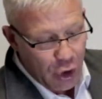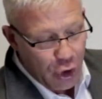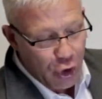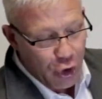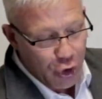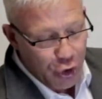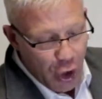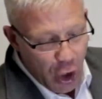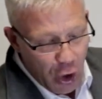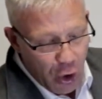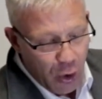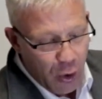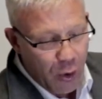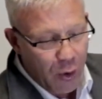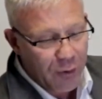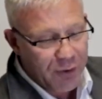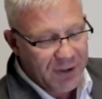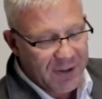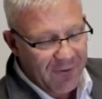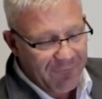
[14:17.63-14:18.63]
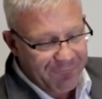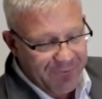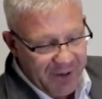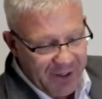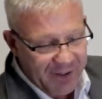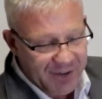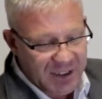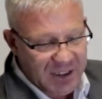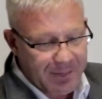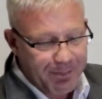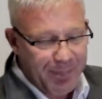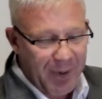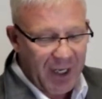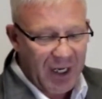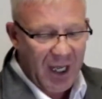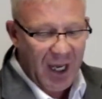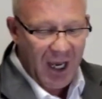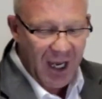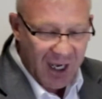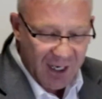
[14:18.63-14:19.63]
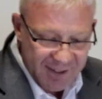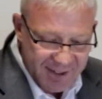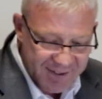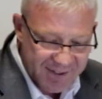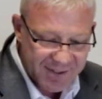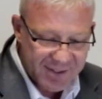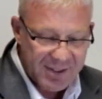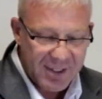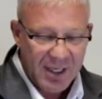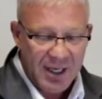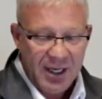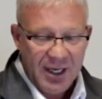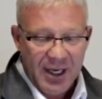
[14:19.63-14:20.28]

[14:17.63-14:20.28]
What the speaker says: no defense but us